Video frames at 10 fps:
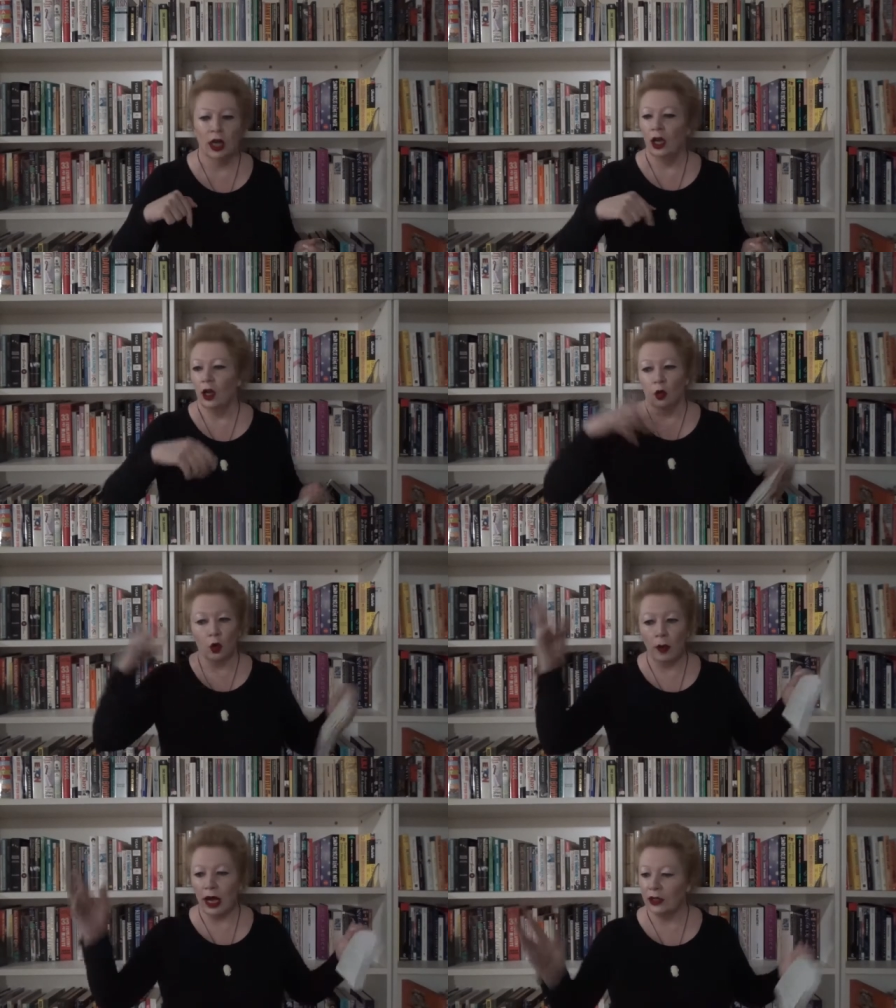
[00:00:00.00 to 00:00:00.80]
And
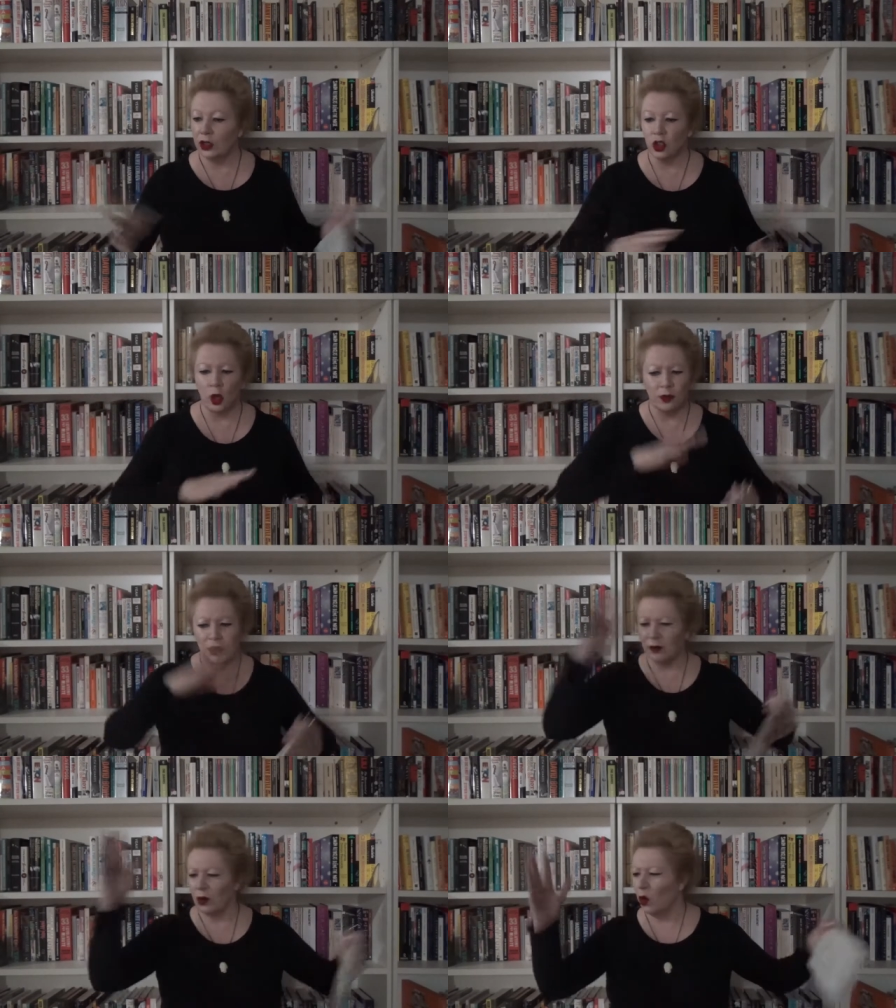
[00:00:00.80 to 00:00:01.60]
all my other jobs,
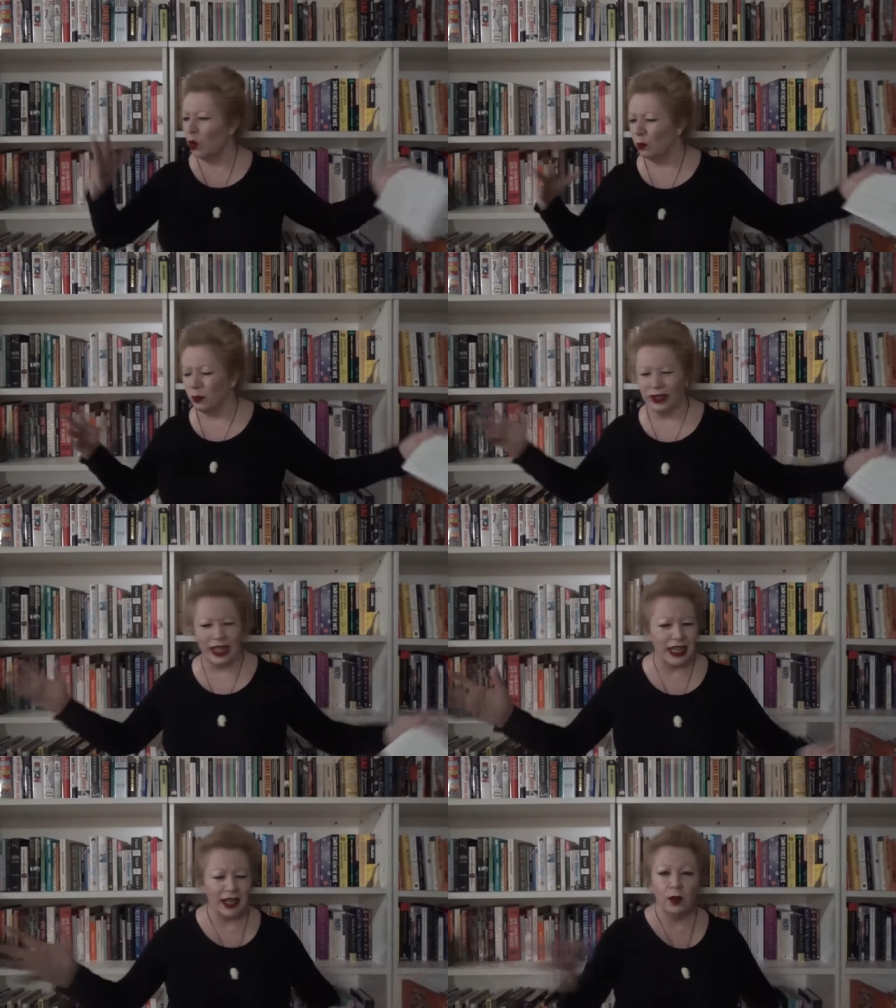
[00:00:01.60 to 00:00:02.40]
it all
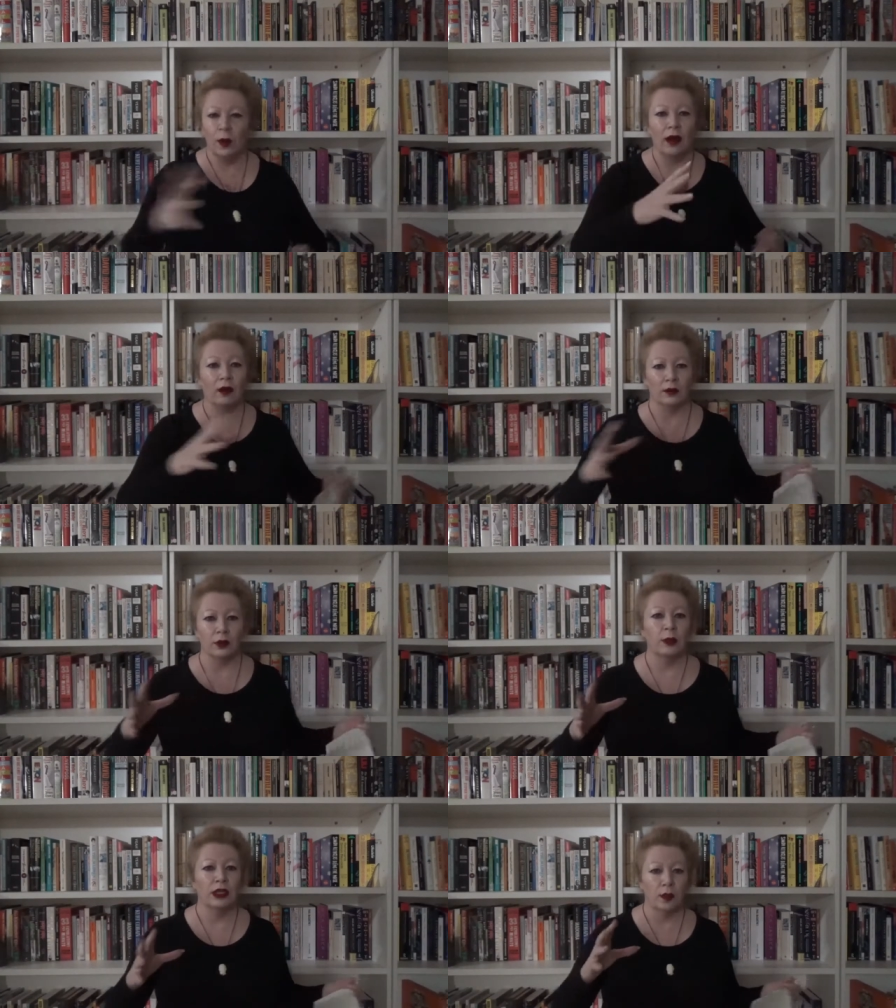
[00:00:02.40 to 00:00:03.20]
bled everywhere and it was
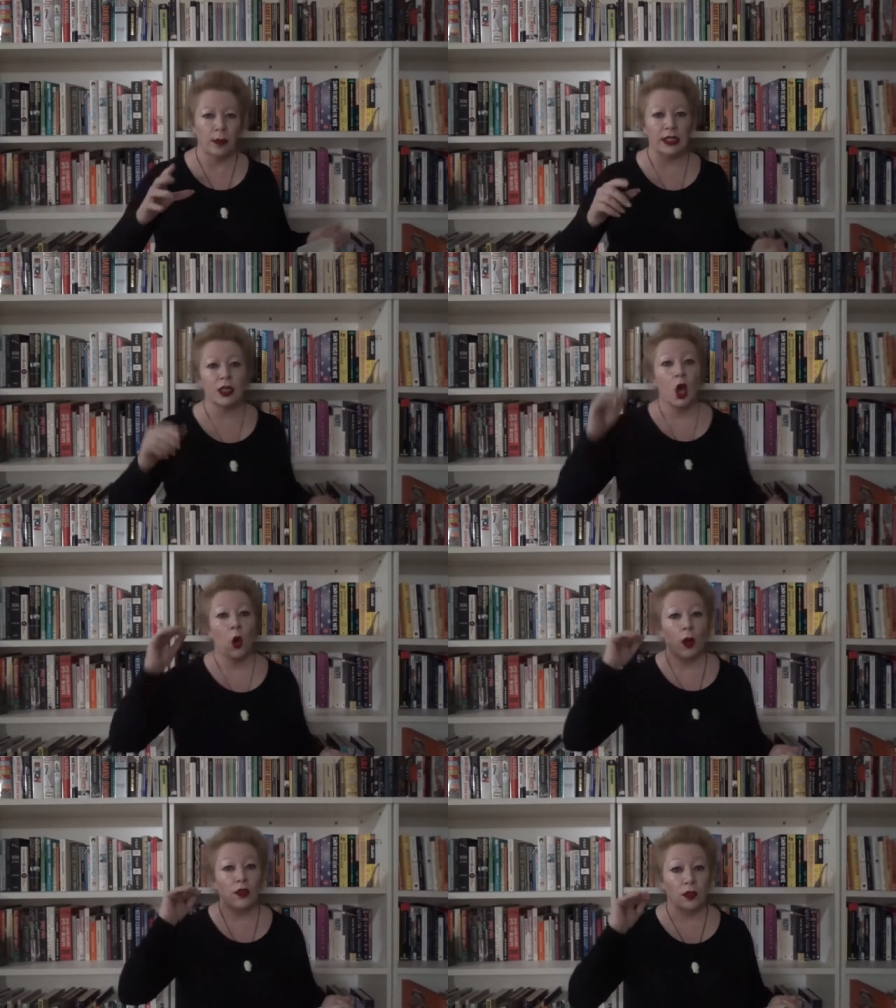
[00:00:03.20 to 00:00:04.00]
a bit of a mess.
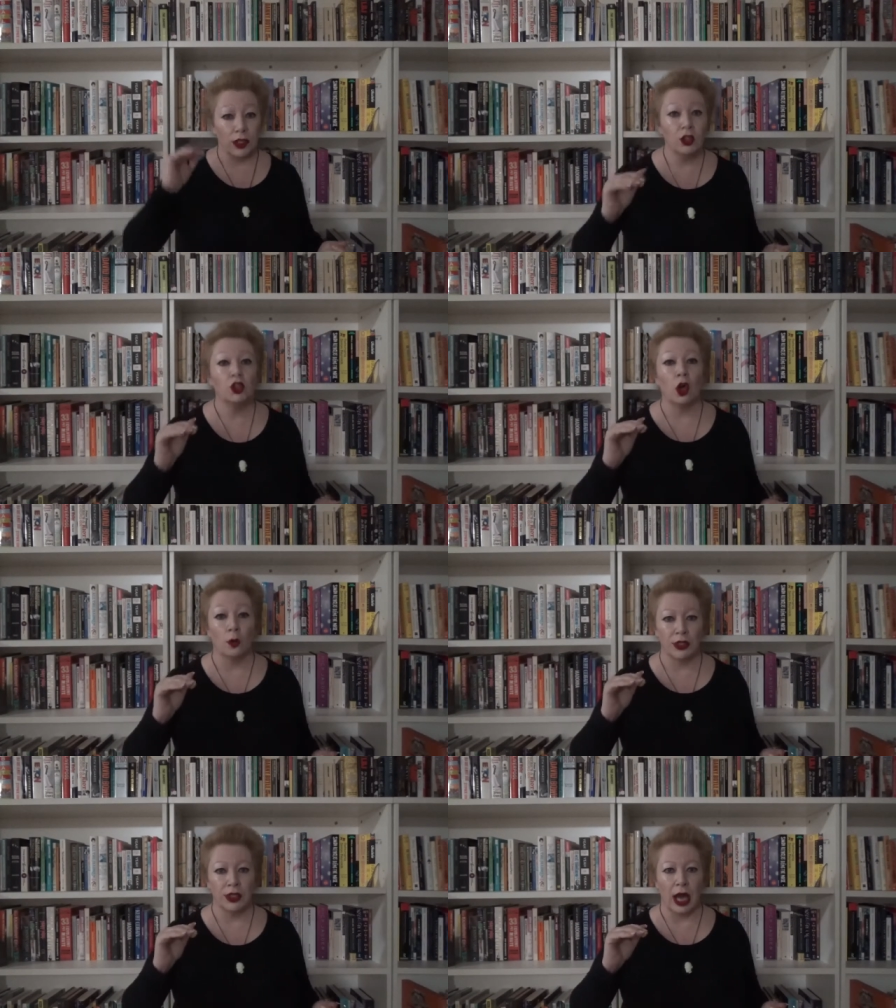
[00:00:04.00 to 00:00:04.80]
When this
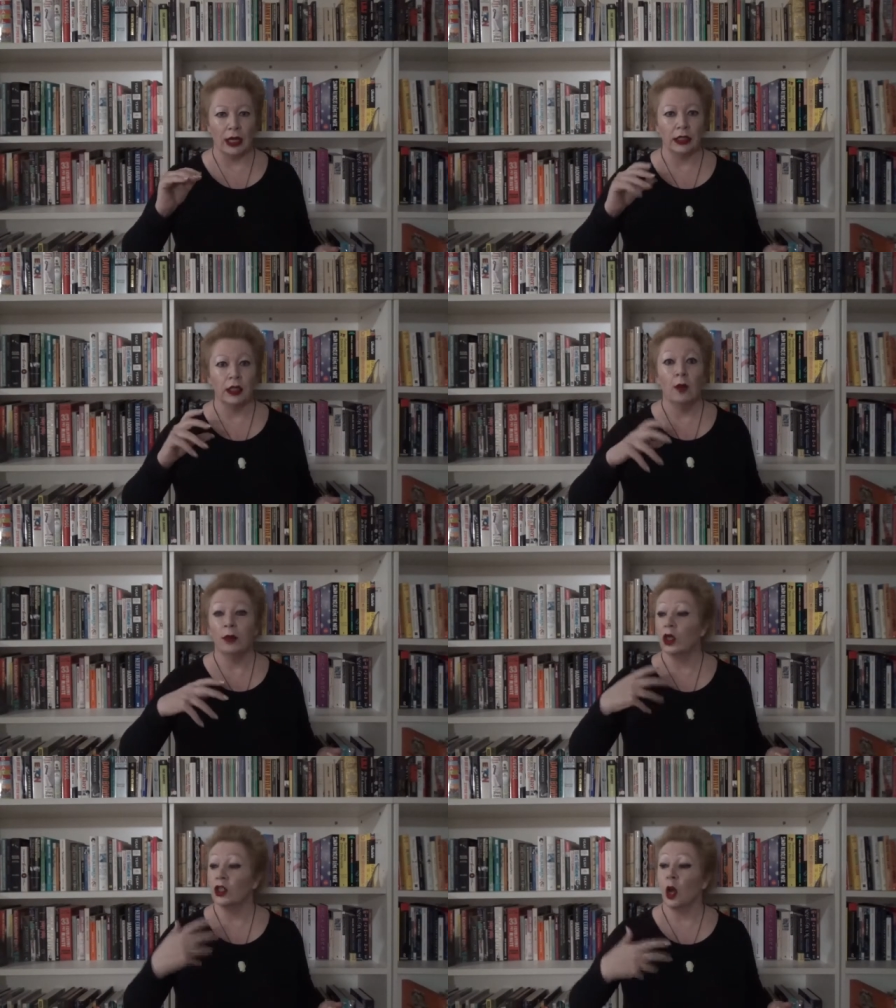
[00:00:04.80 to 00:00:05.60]
job started,
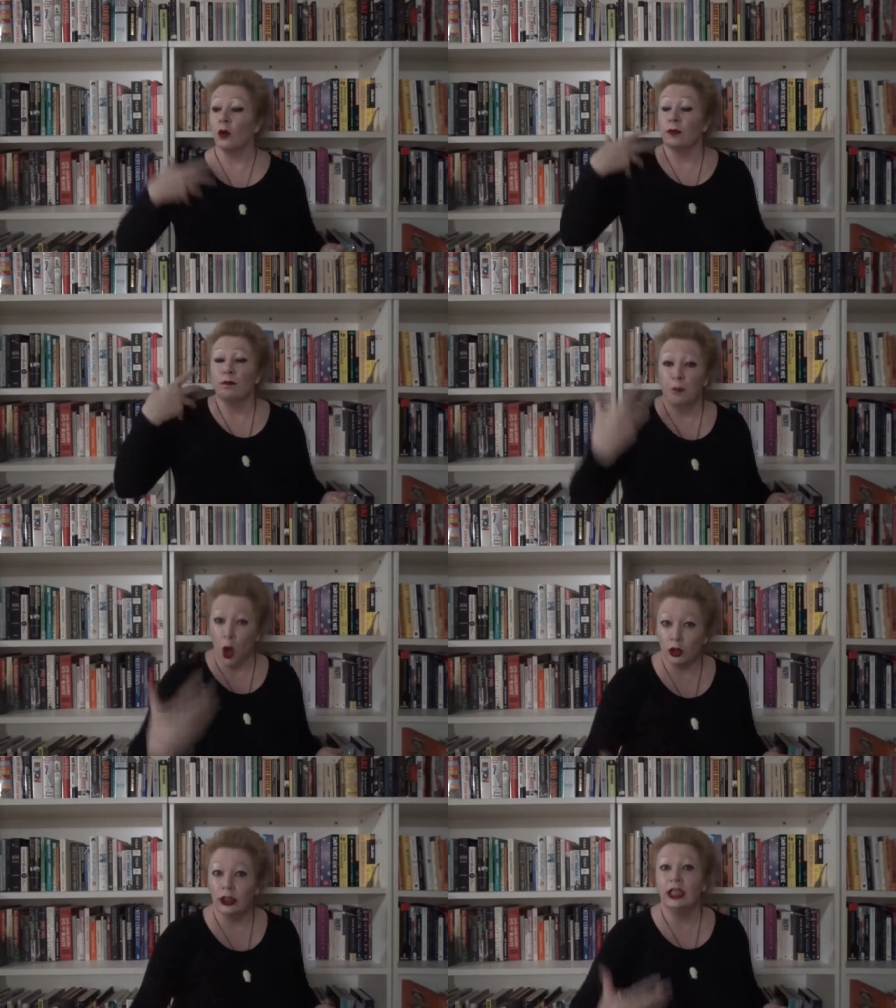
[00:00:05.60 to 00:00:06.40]
because I was
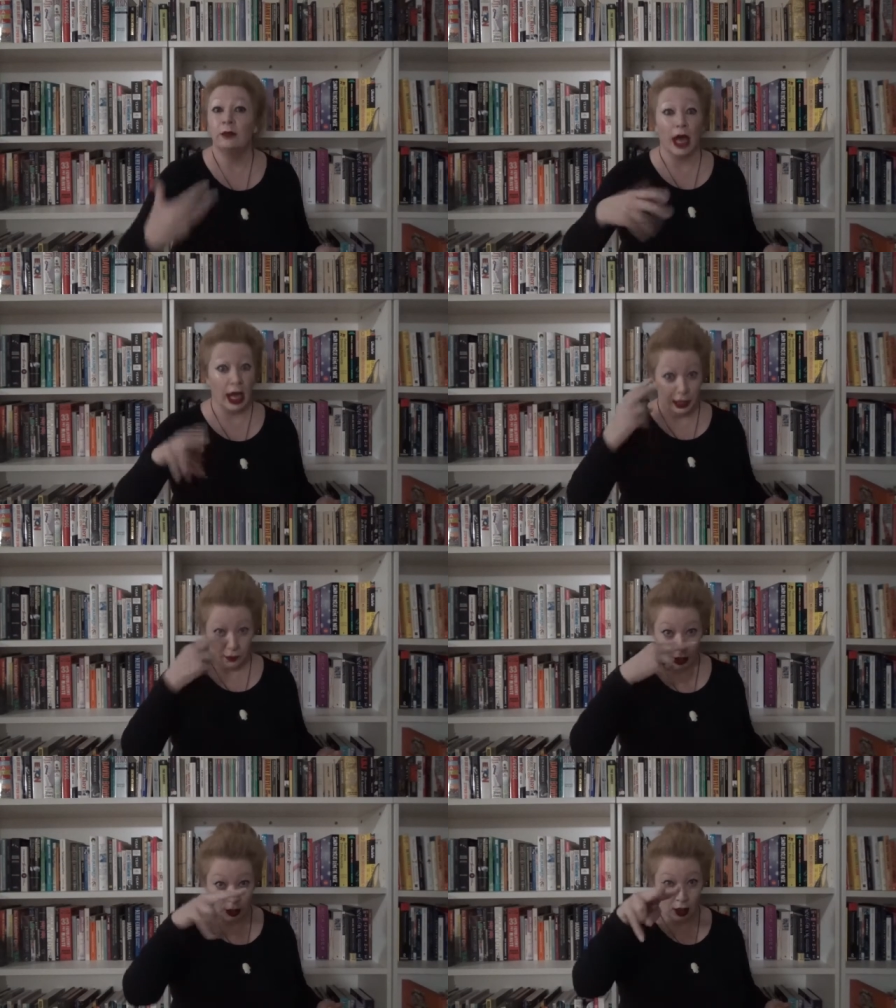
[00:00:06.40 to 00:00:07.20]
modeling
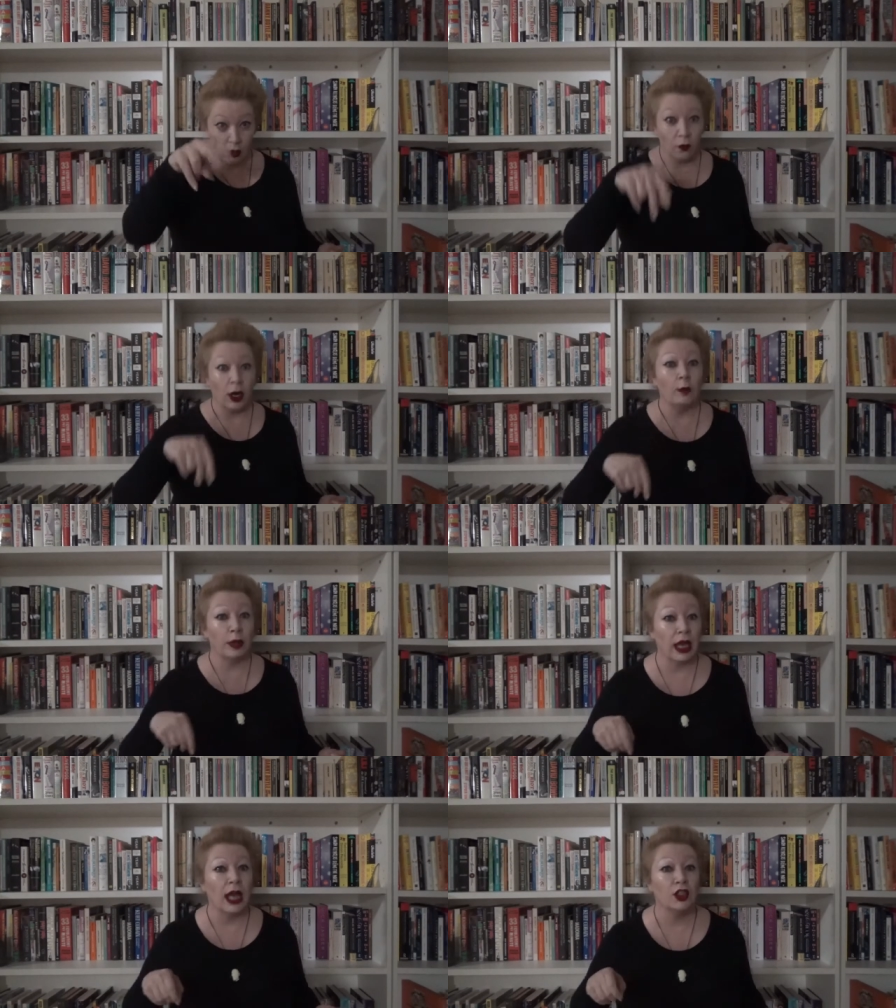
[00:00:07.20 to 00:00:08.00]
behavior for our
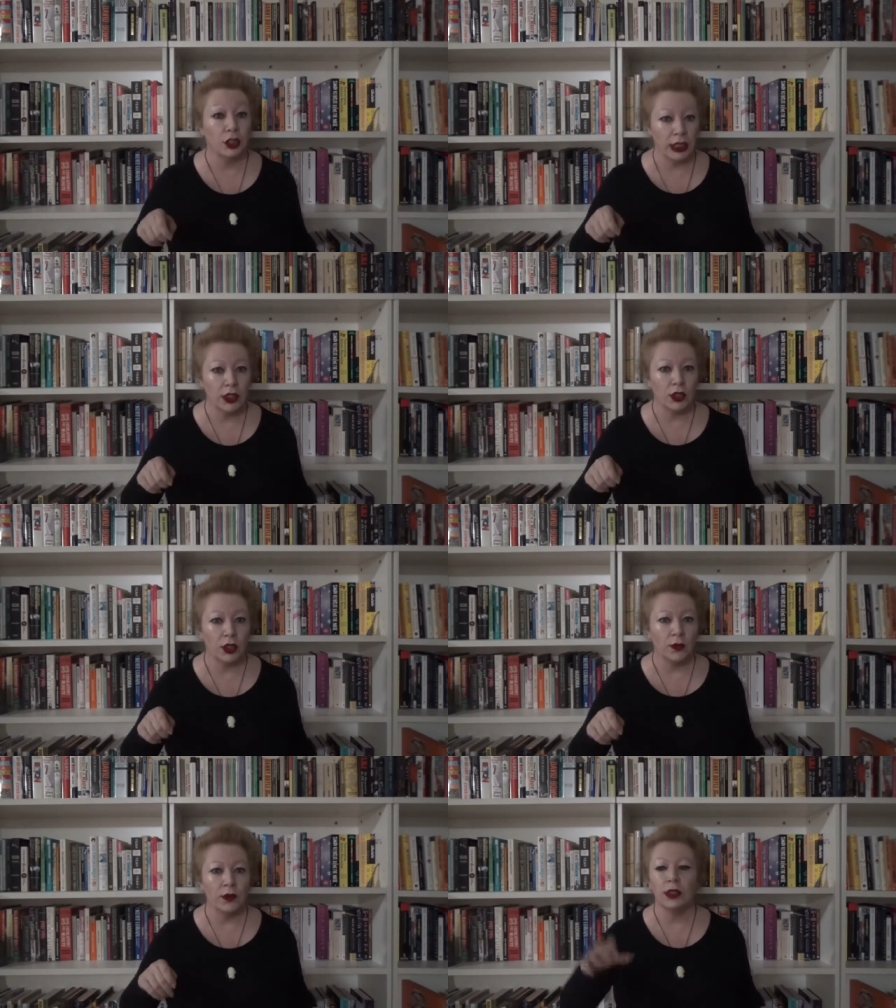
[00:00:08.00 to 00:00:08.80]
PhD
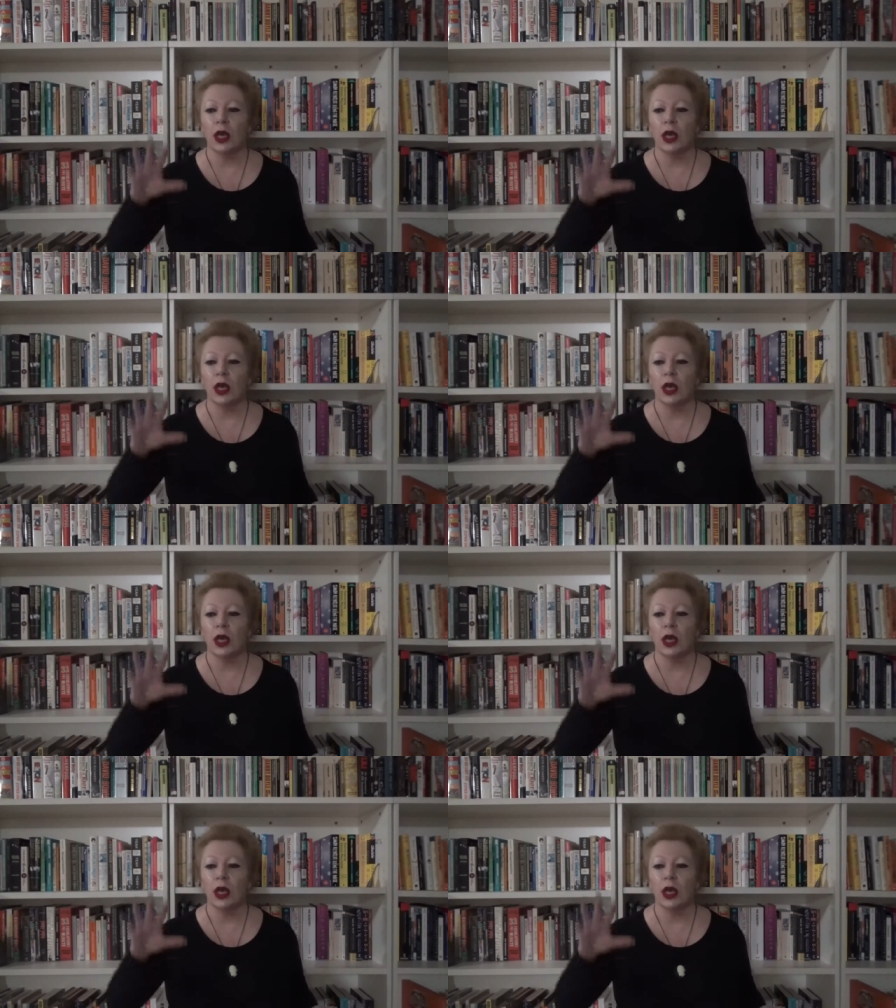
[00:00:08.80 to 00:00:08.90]
students,